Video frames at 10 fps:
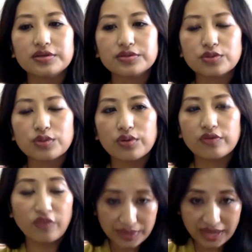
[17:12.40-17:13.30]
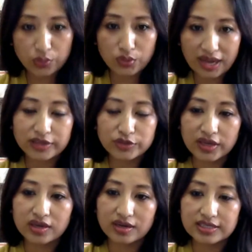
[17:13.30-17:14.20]
So for me, I would like to
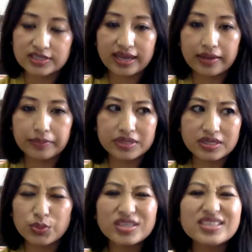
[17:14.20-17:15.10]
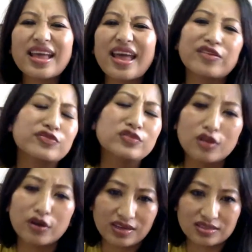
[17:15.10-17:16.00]
encourage that, because we're just a
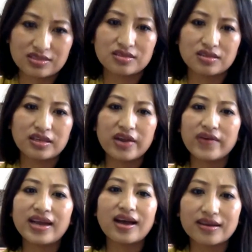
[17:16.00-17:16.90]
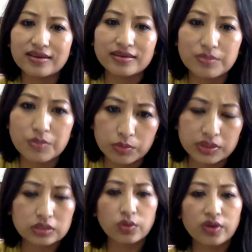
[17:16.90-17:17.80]
handful of us here in Nagaland at the
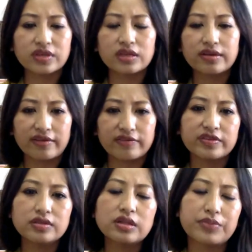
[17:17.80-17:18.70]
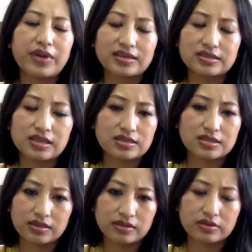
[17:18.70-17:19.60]
moment who have done the MPhil and practicing as
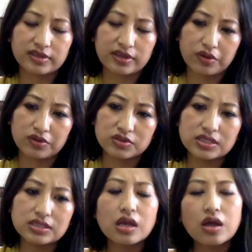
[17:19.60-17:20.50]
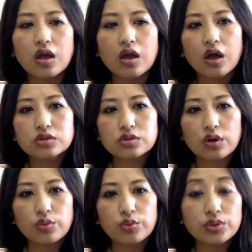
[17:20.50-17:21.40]
a clinical psychologist.
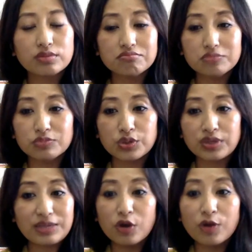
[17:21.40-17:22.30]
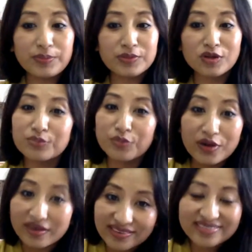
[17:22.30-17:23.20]
So we need more people on
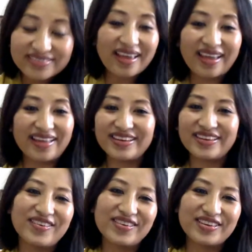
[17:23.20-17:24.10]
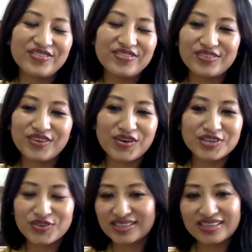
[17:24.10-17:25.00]
board. And, you know, if you're
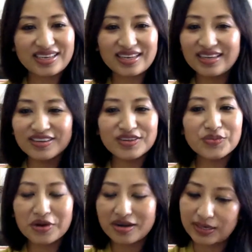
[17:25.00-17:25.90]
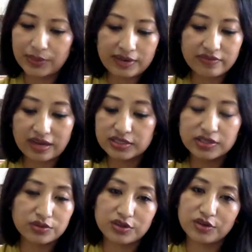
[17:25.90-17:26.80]
interested in clinical work, then I
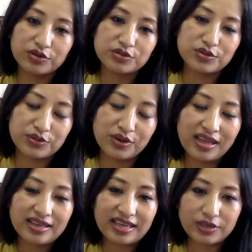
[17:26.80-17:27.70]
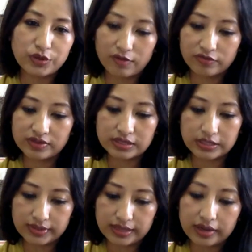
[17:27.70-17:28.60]
advise you, you know, to get your MPhil
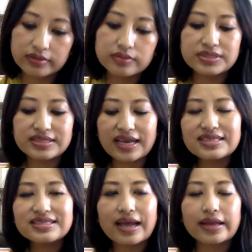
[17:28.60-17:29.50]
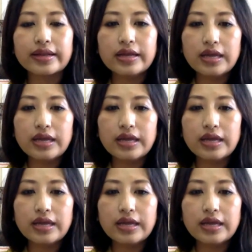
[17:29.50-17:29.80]
degree done. Besides that,